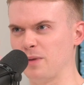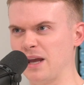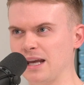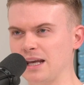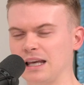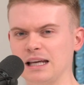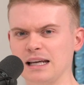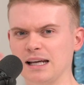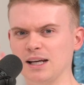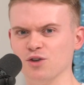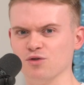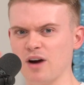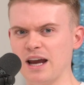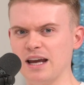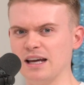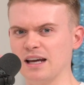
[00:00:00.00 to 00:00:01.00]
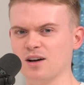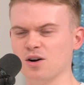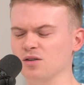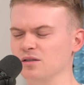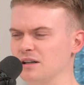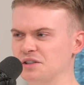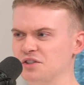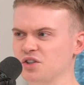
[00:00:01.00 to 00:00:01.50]
pinky grey
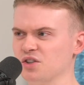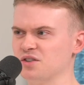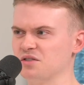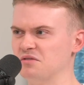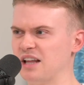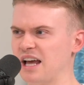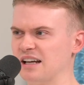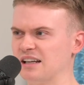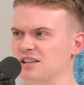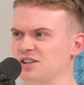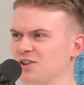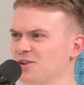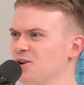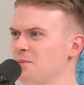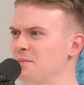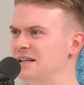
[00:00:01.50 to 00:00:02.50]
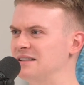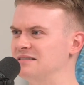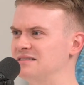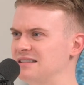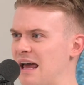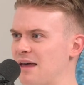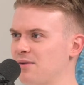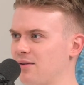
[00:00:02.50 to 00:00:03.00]
colour. It's just like you look a
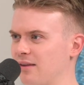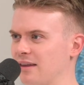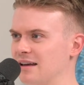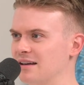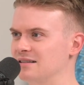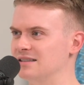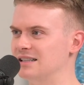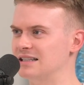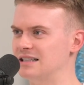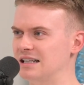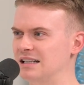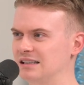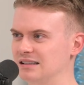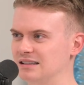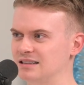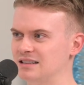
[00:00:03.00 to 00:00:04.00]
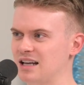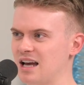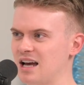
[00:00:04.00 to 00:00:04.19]
bit deathly and diseased.